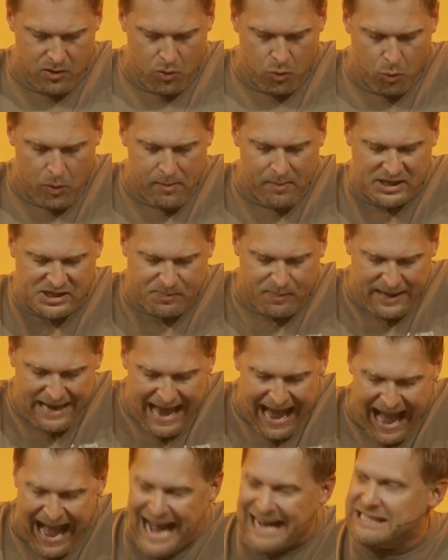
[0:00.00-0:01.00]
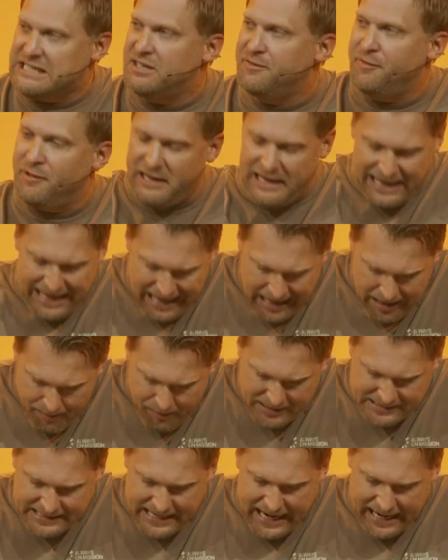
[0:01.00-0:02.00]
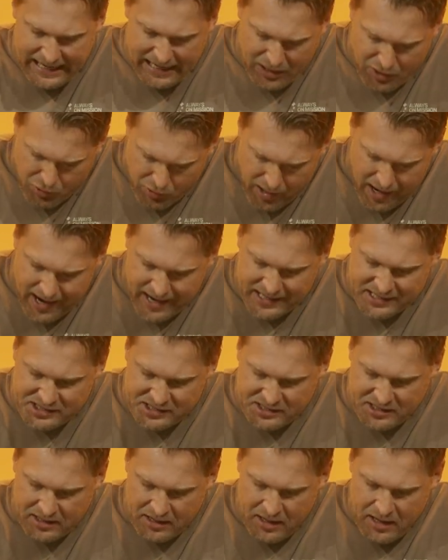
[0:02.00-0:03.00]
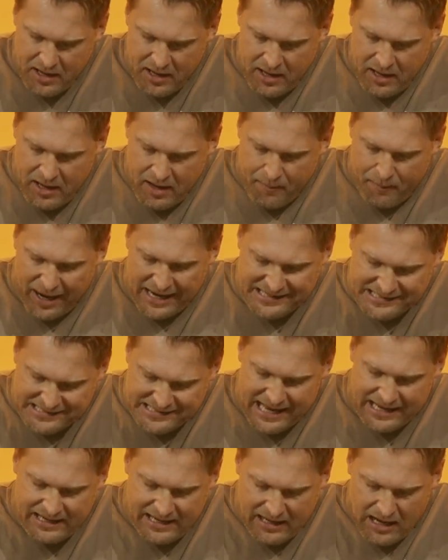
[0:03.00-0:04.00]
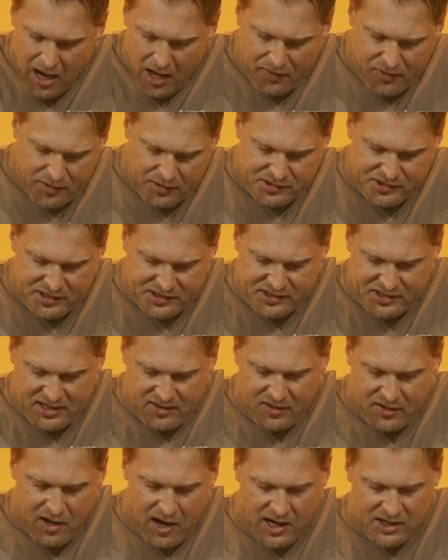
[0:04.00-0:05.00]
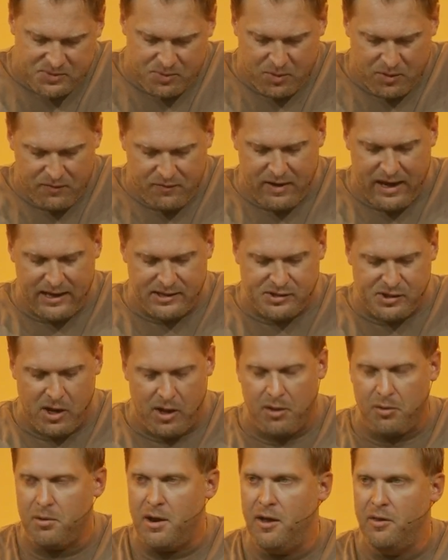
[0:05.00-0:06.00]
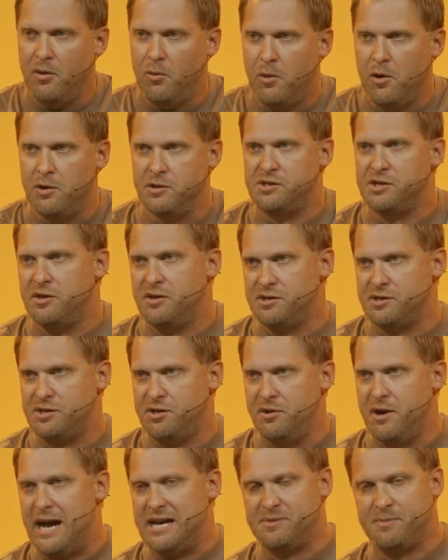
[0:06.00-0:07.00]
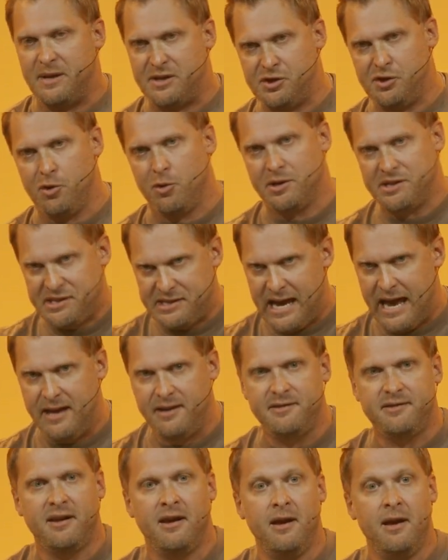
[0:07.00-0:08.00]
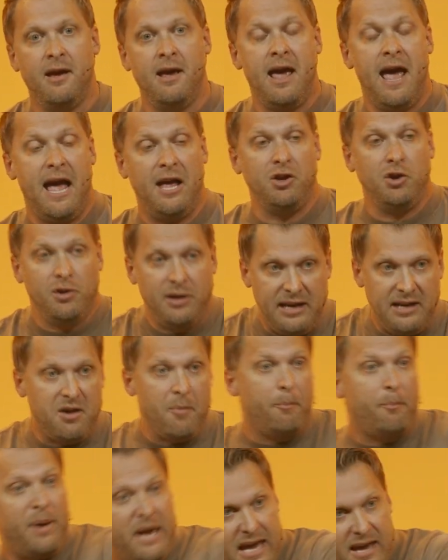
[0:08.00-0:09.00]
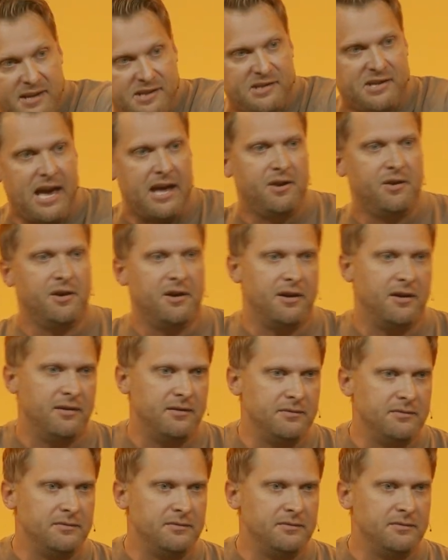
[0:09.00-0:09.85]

We must be actively imitating Christ by sending others to see the gospel advance all around the world. So there's two aspects. You're sent, and you need to be a sender.